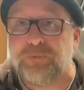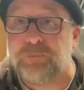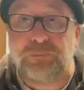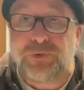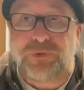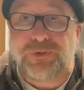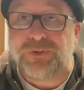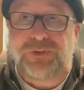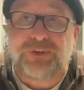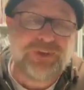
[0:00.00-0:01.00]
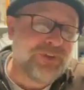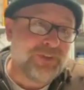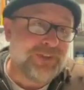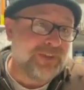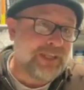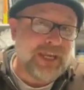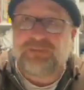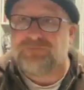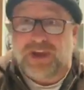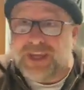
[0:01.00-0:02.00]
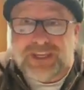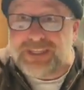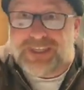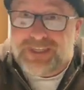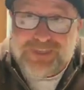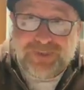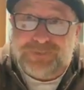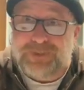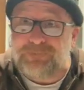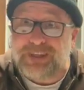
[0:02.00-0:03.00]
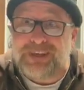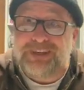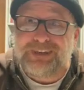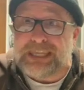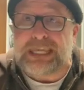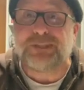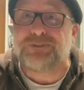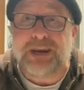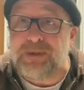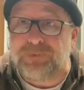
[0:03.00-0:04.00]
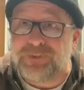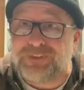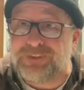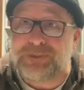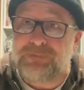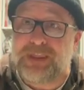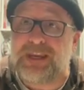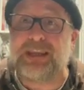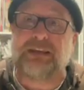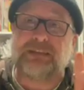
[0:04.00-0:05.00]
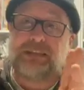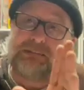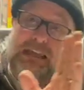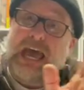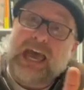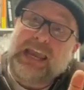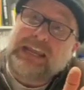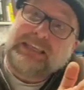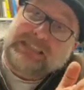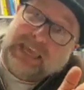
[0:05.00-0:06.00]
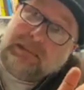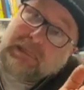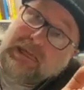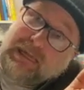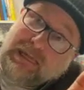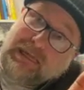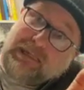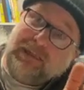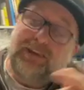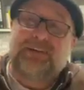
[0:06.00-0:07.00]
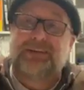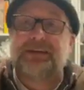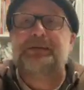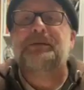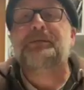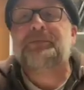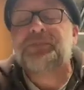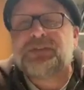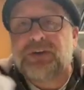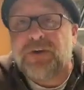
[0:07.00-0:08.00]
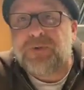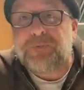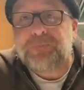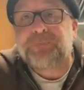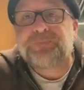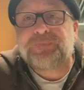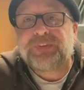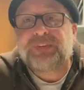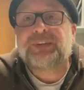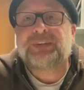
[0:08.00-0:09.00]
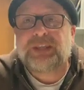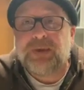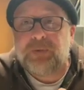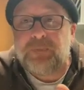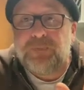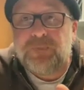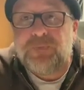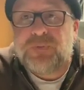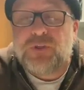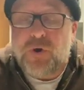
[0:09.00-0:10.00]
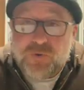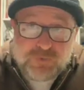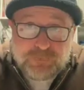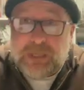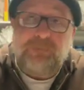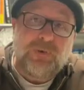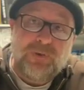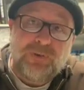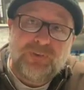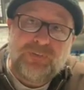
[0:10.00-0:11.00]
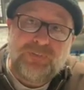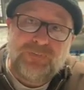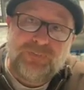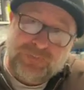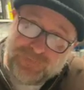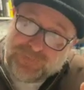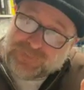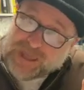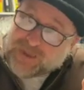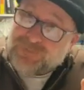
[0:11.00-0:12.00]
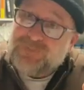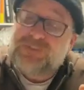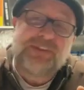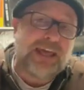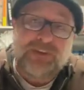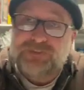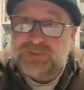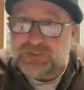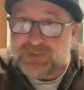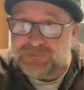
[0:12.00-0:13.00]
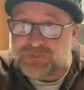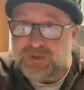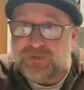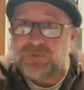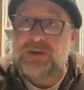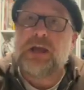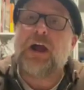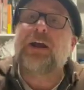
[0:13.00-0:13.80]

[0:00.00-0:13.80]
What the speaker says: bull like fight or something. He gets trampled or something. There's a little guy and he's like, ah. So those people, thousands and thousands of years ago, are